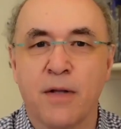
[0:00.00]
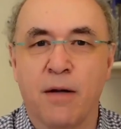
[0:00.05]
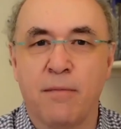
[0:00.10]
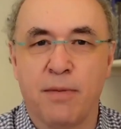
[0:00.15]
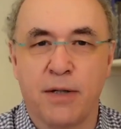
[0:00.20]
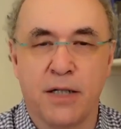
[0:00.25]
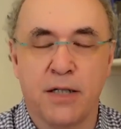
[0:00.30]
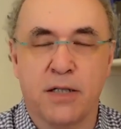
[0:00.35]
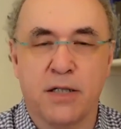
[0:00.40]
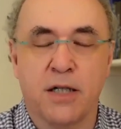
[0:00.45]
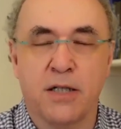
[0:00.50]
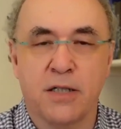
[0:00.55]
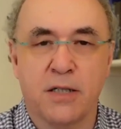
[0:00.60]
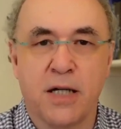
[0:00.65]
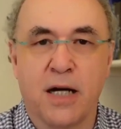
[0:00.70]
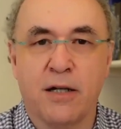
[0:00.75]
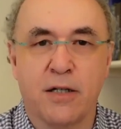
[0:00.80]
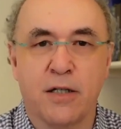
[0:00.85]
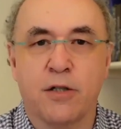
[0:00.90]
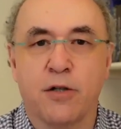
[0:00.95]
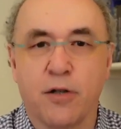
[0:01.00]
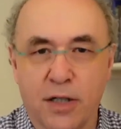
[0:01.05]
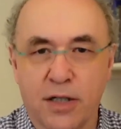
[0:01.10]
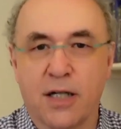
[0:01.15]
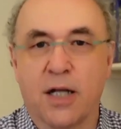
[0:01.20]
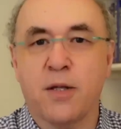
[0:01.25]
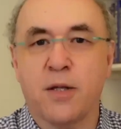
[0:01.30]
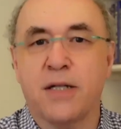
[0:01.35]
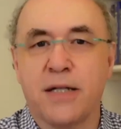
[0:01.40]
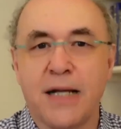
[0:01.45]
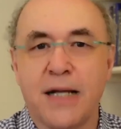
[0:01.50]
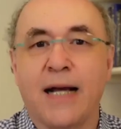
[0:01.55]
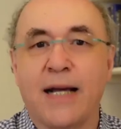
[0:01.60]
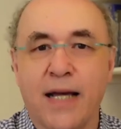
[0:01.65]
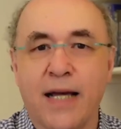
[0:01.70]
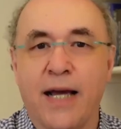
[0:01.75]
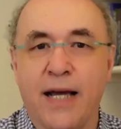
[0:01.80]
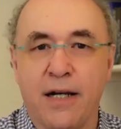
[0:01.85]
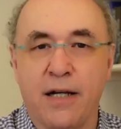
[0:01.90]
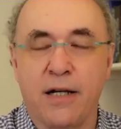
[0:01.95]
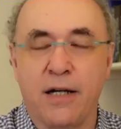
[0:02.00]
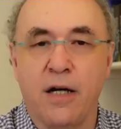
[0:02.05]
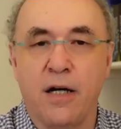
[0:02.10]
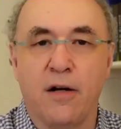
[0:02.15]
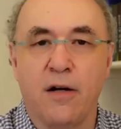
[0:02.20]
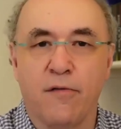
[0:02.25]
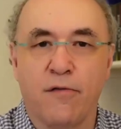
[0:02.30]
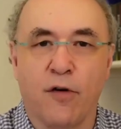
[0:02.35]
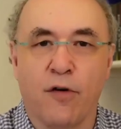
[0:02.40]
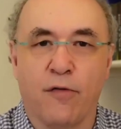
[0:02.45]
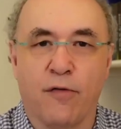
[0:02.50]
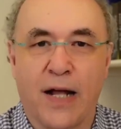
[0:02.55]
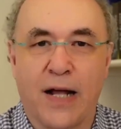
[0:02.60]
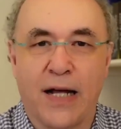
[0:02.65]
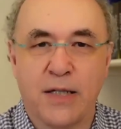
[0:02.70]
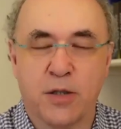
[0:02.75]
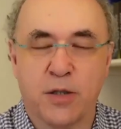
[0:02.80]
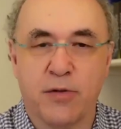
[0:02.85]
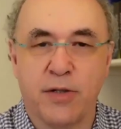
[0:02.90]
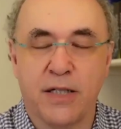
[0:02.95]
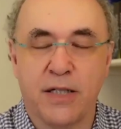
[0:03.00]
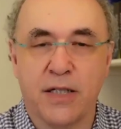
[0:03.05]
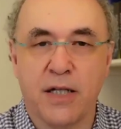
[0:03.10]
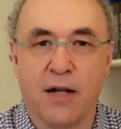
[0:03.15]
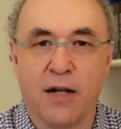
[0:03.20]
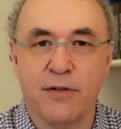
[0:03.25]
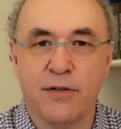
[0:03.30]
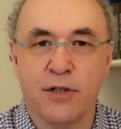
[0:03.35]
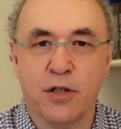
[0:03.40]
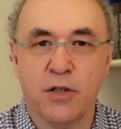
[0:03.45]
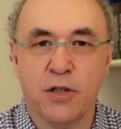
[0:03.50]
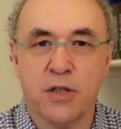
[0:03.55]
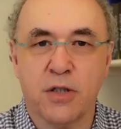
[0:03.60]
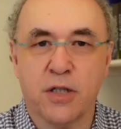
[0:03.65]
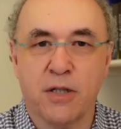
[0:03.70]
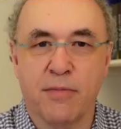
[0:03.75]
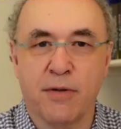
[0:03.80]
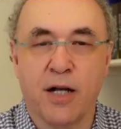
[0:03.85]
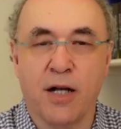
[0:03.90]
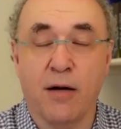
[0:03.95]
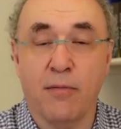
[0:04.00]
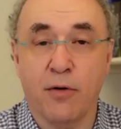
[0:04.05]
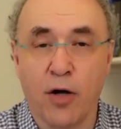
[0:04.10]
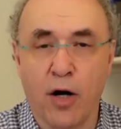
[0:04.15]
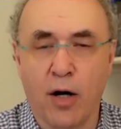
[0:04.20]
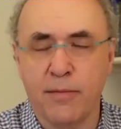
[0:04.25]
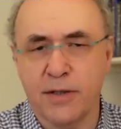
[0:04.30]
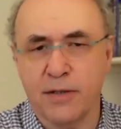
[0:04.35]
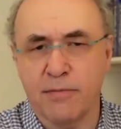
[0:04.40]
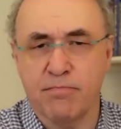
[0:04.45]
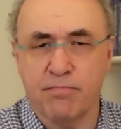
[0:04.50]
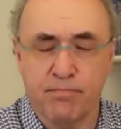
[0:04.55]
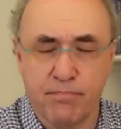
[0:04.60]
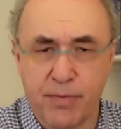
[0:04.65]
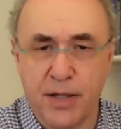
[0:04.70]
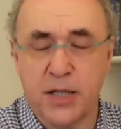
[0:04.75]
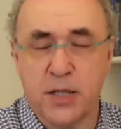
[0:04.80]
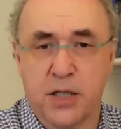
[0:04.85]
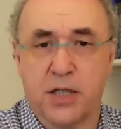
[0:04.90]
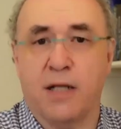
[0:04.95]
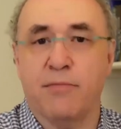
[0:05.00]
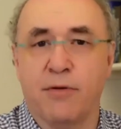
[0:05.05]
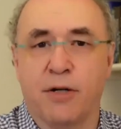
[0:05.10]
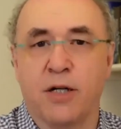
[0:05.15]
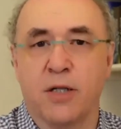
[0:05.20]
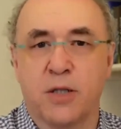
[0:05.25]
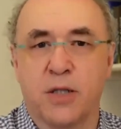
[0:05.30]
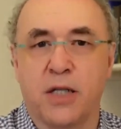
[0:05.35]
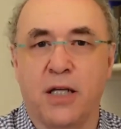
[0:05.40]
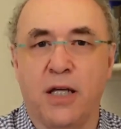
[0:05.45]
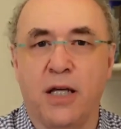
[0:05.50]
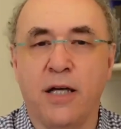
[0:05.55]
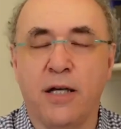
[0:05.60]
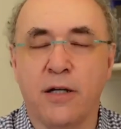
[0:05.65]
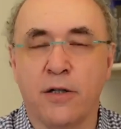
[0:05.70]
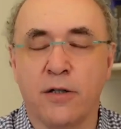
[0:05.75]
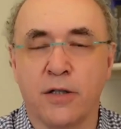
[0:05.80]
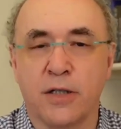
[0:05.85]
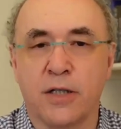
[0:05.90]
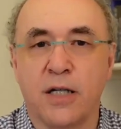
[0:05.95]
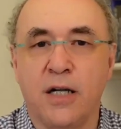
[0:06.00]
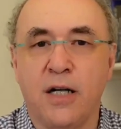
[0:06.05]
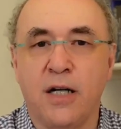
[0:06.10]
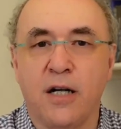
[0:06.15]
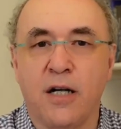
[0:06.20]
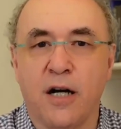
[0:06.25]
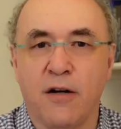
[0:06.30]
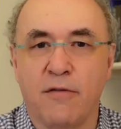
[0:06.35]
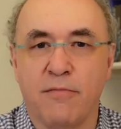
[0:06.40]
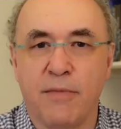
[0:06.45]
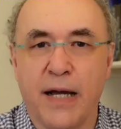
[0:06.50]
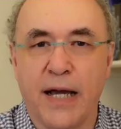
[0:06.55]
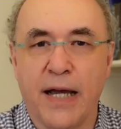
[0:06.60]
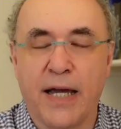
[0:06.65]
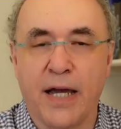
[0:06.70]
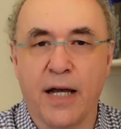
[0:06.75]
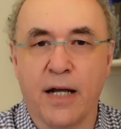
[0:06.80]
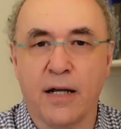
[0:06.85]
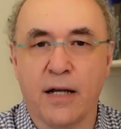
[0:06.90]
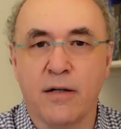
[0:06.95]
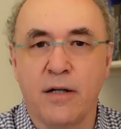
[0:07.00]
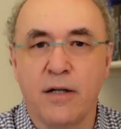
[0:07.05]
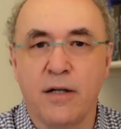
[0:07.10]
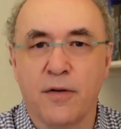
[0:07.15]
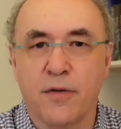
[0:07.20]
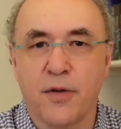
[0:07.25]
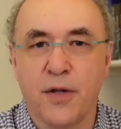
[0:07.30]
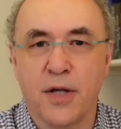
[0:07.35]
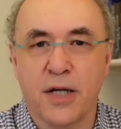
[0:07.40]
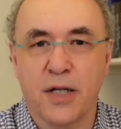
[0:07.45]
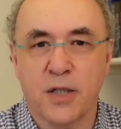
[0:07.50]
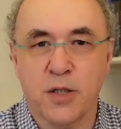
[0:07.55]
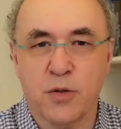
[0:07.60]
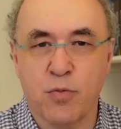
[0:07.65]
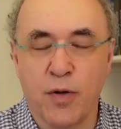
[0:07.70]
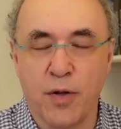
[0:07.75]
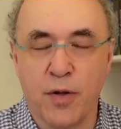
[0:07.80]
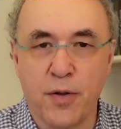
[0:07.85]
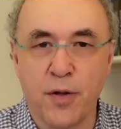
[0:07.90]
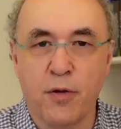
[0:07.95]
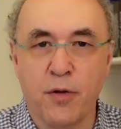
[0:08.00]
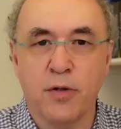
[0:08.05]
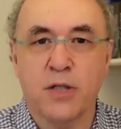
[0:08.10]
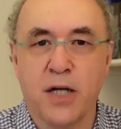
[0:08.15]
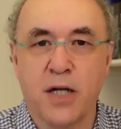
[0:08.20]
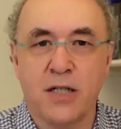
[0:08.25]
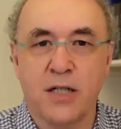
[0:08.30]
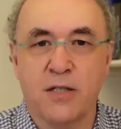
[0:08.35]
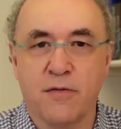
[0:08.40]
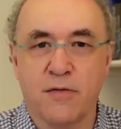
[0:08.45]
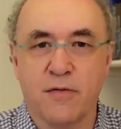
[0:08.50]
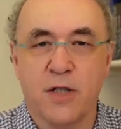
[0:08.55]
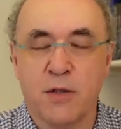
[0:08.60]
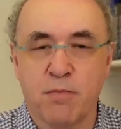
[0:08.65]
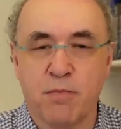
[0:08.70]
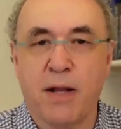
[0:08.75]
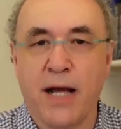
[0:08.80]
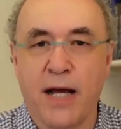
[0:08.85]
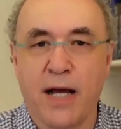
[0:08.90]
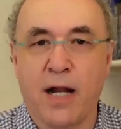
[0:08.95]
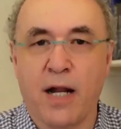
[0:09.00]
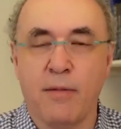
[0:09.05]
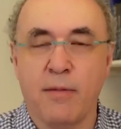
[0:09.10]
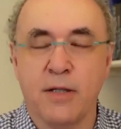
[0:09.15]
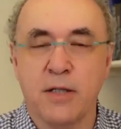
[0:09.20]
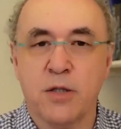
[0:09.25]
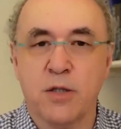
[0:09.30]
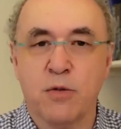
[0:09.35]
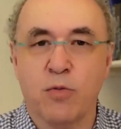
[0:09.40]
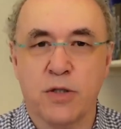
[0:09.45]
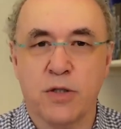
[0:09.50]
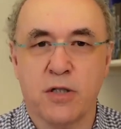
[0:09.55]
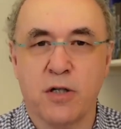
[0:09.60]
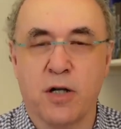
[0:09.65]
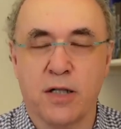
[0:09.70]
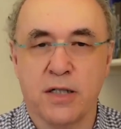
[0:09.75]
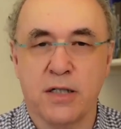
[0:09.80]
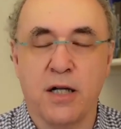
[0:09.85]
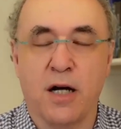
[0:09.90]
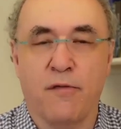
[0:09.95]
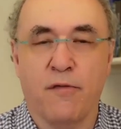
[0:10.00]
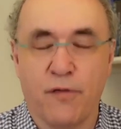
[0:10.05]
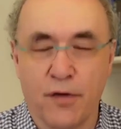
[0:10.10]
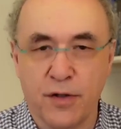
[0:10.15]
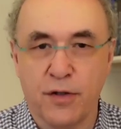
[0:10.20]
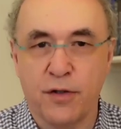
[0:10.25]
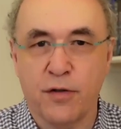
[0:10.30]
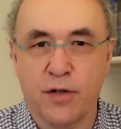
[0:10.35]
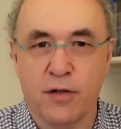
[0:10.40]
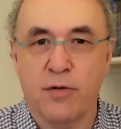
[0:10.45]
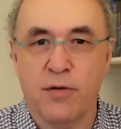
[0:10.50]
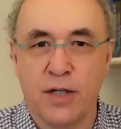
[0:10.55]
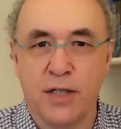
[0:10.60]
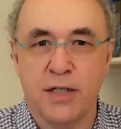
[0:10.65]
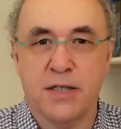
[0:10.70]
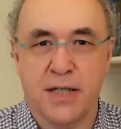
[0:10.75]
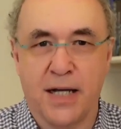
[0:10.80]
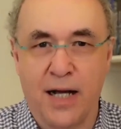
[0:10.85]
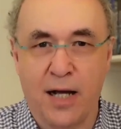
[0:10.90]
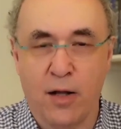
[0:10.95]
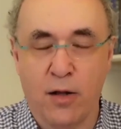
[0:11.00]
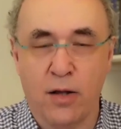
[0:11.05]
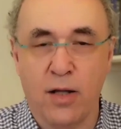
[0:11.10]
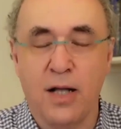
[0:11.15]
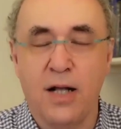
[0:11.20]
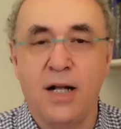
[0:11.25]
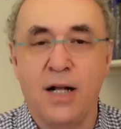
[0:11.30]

but it turns out it took another decade for flat screen televisions to become common basically because the yield of making things with those kinds of display elements was not enough. And you can really tell